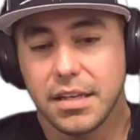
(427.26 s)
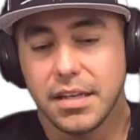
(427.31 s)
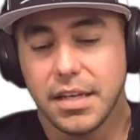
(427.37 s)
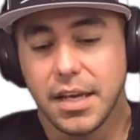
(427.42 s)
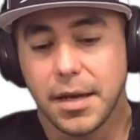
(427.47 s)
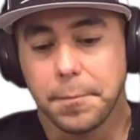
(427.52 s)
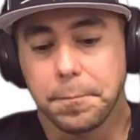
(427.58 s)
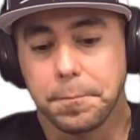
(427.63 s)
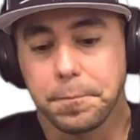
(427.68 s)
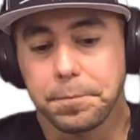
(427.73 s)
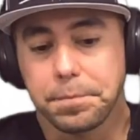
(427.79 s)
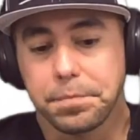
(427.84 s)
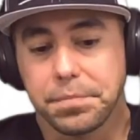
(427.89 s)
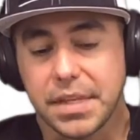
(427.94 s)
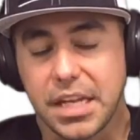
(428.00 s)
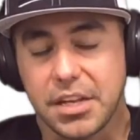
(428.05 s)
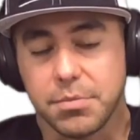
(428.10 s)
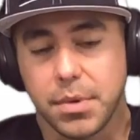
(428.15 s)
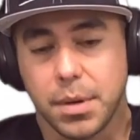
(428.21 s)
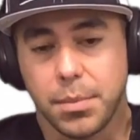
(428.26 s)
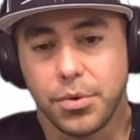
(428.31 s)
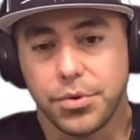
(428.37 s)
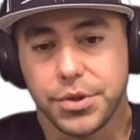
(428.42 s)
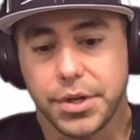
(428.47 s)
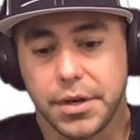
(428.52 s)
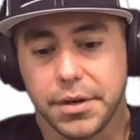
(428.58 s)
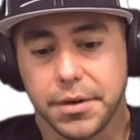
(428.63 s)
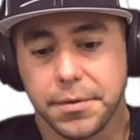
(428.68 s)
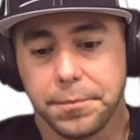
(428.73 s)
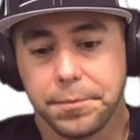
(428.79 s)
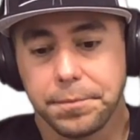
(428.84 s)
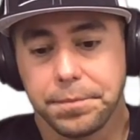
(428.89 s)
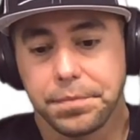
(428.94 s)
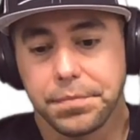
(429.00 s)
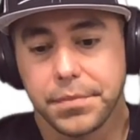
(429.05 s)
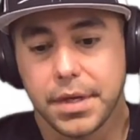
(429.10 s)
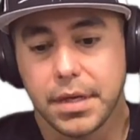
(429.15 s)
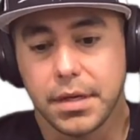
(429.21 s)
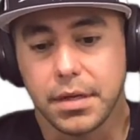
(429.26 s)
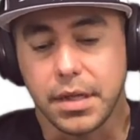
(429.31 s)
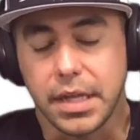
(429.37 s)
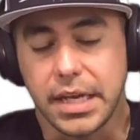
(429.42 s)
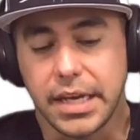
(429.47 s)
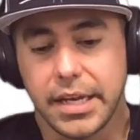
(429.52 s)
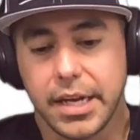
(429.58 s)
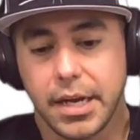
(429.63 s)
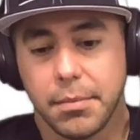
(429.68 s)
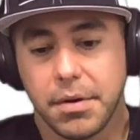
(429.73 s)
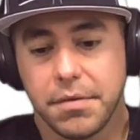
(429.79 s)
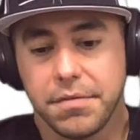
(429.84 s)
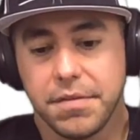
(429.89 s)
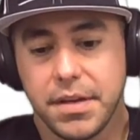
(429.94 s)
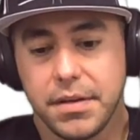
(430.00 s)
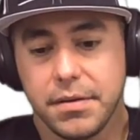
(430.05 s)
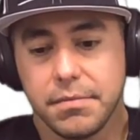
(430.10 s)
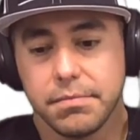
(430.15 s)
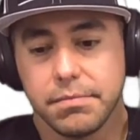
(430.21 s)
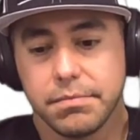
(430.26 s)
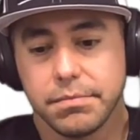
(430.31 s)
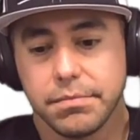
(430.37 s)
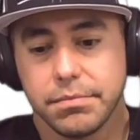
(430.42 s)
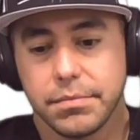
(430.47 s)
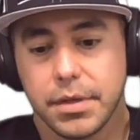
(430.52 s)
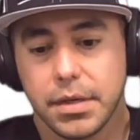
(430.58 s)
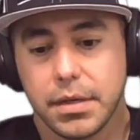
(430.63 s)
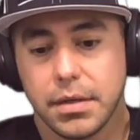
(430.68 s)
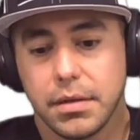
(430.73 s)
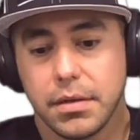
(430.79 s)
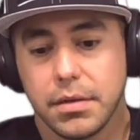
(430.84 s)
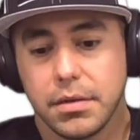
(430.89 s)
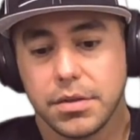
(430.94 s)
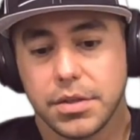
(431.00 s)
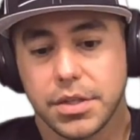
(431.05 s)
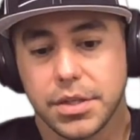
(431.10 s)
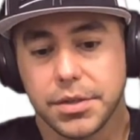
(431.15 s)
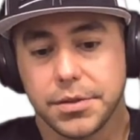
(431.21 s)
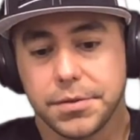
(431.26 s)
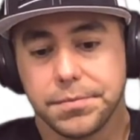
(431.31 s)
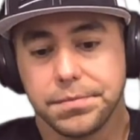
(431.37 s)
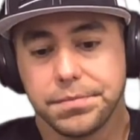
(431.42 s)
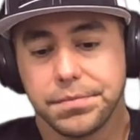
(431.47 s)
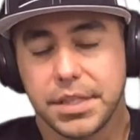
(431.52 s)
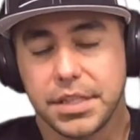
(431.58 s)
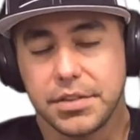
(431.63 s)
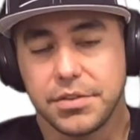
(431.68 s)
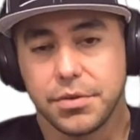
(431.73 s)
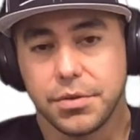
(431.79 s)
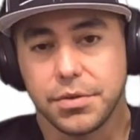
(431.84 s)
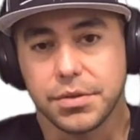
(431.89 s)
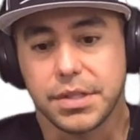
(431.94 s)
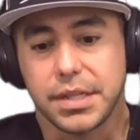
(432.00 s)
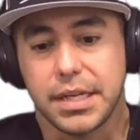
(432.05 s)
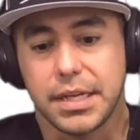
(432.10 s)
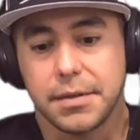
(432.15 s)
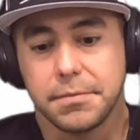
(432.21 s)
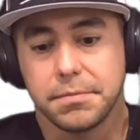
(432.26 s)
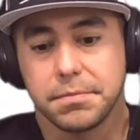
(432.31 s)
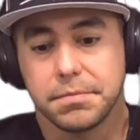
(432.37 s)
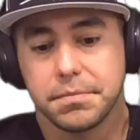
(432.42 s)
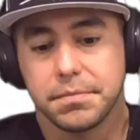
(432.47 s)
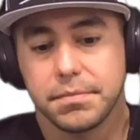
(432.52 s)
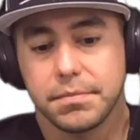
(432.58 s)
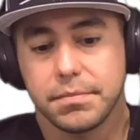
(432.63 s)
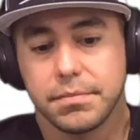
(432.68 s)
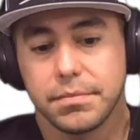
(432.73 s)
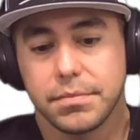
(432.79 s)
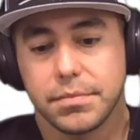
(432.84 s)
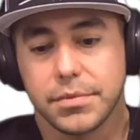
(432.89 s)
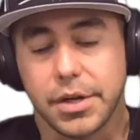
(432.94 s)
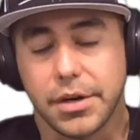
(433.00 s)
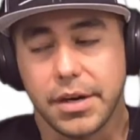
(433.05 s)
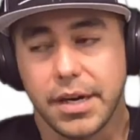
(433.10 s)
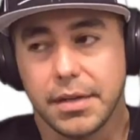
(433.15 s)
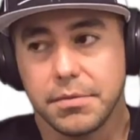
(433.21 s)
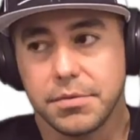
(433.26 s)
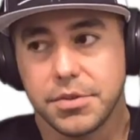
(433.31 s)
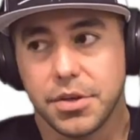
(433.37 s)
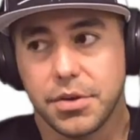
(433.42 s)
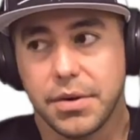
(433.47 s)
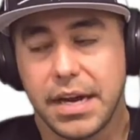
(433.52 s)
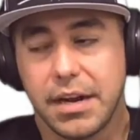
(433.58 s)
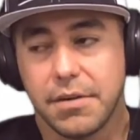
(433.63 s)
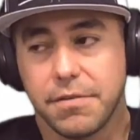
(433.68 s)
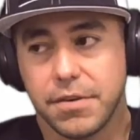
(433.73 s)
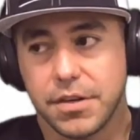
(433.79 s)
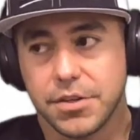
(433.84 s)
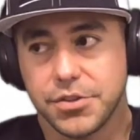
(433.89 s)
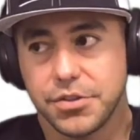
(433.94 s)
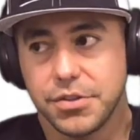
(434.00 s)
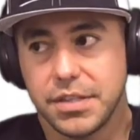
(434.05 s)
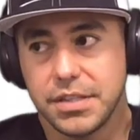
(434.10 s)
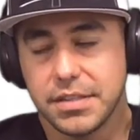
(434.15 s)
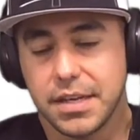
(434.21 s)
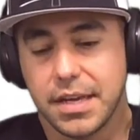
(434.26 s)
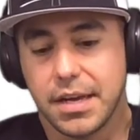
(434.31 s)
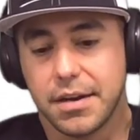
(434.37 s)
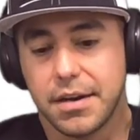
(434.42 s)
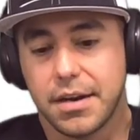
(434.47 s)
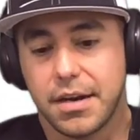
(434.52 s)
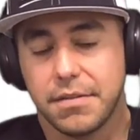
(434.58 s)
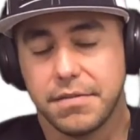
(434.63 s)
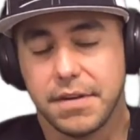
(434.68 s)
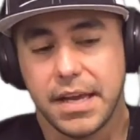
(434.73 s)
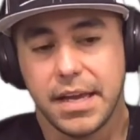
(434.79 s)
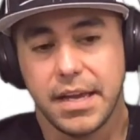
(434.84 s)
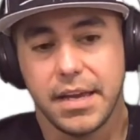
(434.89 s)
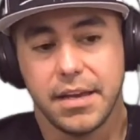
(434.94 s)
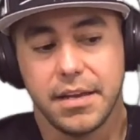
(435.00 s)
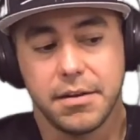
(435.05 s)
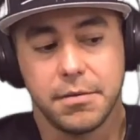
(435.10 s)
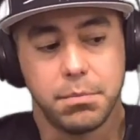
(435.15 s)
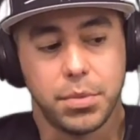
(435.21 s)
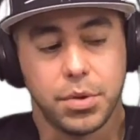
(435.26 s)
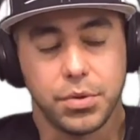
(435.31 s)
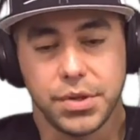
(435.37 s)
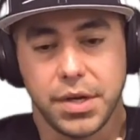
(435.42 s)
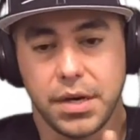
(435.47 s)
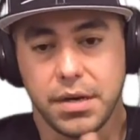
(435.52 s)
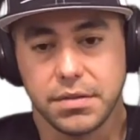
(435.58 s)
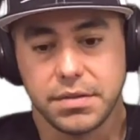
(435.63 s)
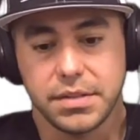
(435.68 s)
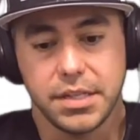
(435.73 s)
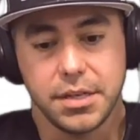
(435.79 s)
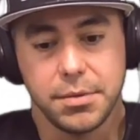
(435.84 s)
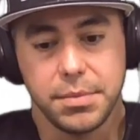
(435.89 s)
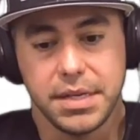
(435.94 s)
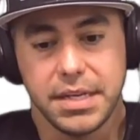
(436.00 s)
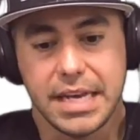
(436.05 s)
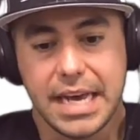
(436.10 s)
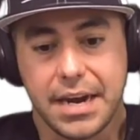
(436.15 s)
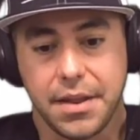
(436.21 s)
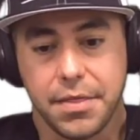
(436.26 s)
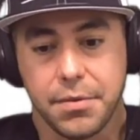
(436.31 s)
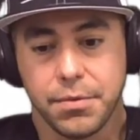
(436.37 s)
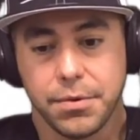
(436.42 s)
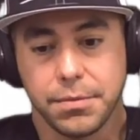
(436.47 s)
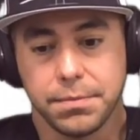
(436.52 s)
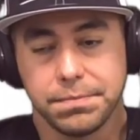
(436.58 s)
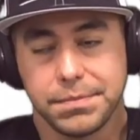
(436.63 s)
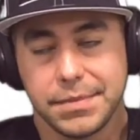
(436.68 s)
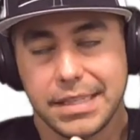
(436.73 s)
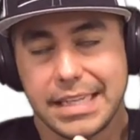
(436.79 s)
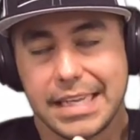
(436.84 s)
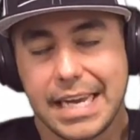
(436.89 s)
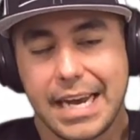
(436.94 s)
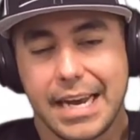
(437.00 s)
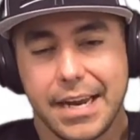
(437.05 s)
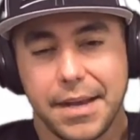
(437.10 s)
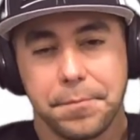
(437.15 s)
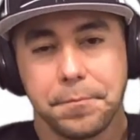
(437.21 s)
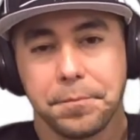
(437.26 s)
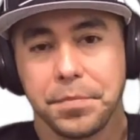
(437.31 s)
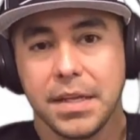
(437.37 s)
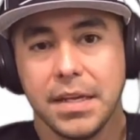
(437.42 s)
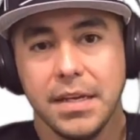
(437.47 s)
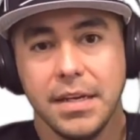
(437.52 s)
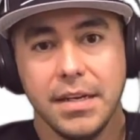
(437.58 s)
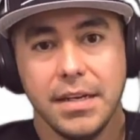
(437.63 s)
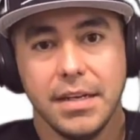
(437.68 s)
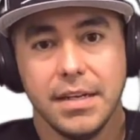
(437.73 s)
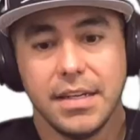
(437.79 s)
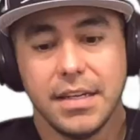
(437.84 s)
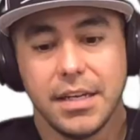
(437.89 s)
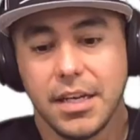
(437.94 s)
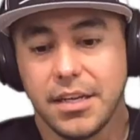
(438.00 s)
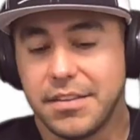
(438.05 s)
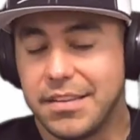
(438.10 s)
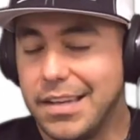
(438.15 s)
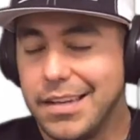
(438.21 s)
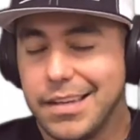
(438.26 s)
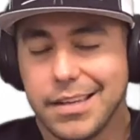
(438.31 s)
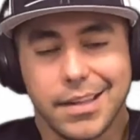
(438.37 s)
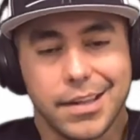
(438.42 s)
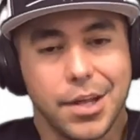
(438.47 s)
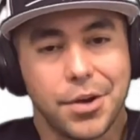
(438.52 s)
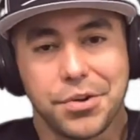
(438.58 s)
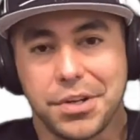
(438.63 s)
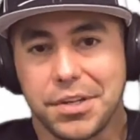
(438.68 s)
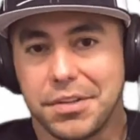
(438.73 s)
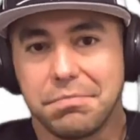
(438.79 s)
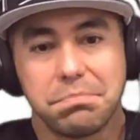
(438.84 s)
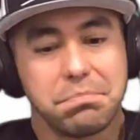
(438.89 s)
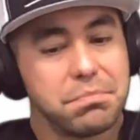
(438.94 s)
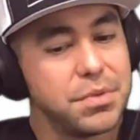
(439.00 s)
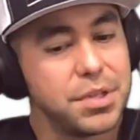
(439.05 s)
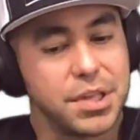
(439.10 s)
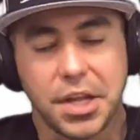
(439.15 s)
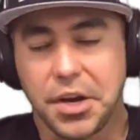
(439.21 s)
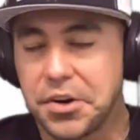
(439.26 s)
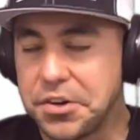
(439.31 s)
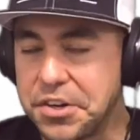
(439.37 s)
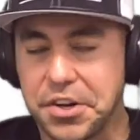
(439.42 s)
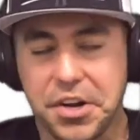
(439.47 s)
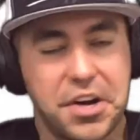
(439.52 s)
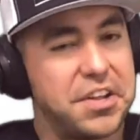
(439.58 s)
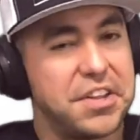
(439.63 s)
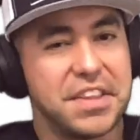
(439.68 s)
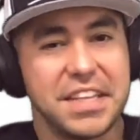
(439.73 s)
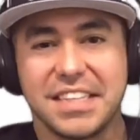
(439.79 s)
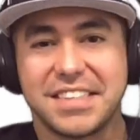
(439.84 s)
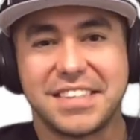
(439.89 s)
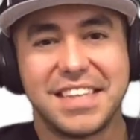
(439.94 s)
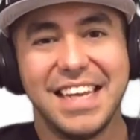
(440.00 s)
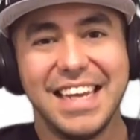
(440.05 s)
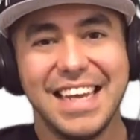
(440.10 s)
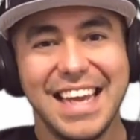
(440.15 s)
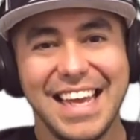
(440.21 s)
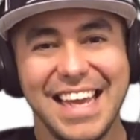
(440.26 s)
Yeah, that's my bulldog laying at my feet. So he snores a lot. All right, so air freshener needs to cut off and bulldogs need to be out of the room. Got it. See, learning all this.